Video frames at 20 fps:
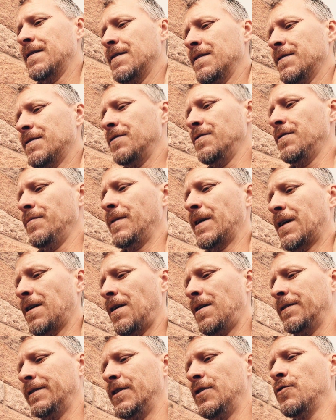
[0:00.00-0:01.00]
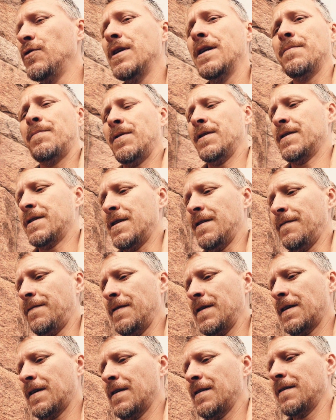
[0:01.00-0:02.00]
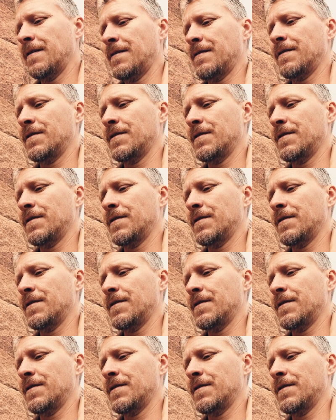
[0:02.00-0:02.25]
soon to be called Union Pacific,